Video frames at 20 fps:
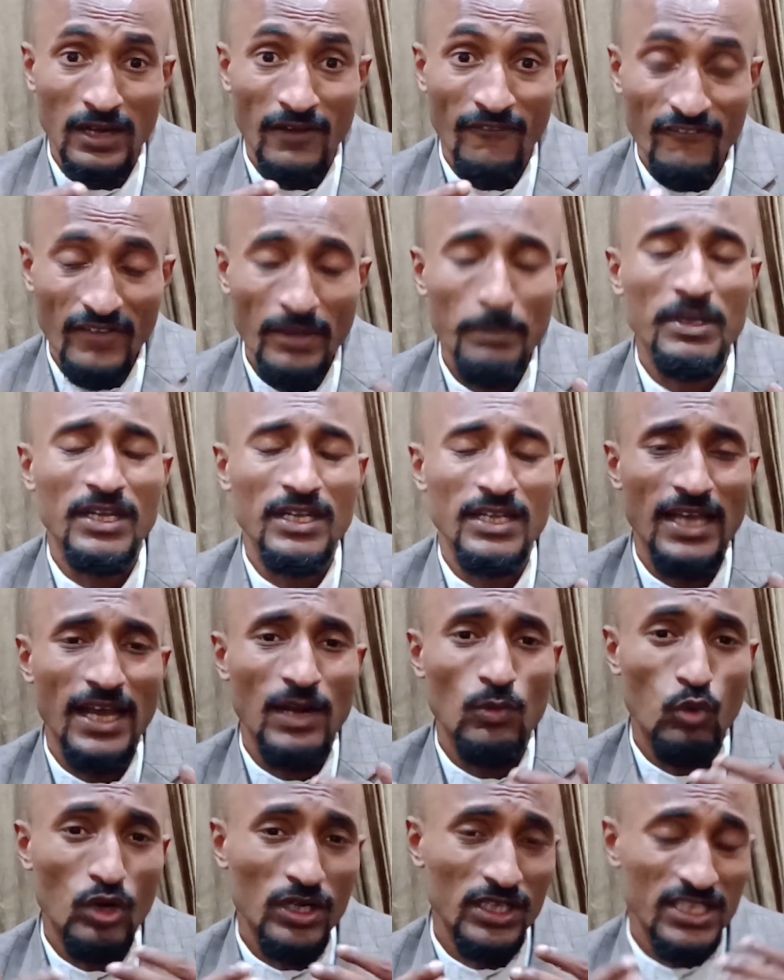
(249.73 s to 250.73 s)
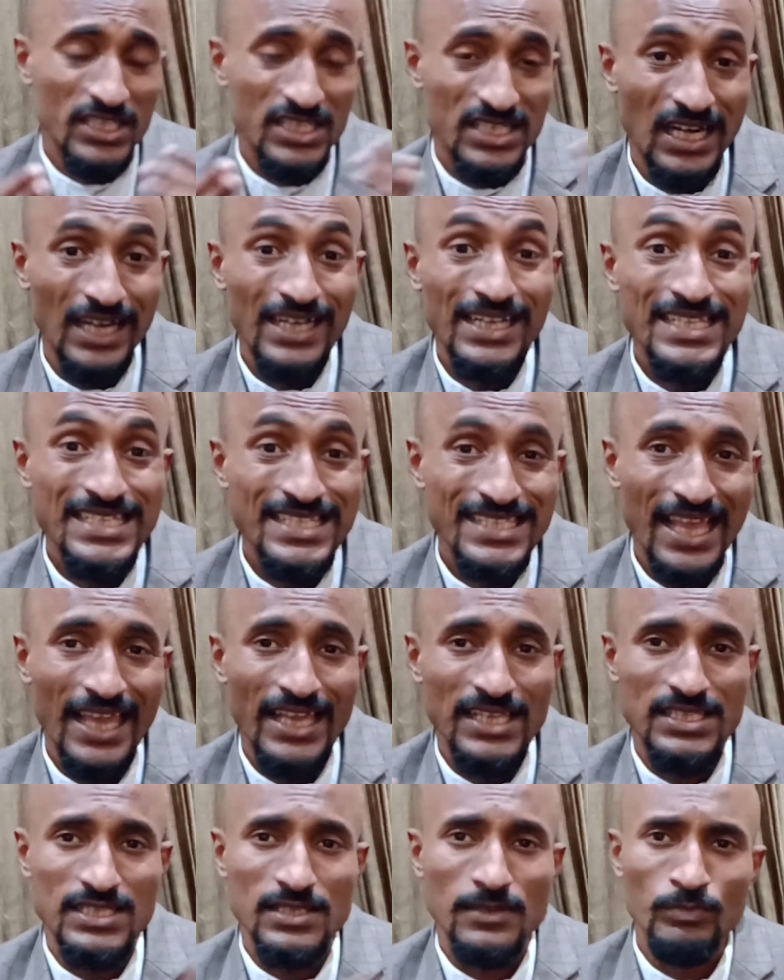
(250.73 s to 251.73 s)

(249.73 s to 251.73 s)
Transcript: famine and what the study says.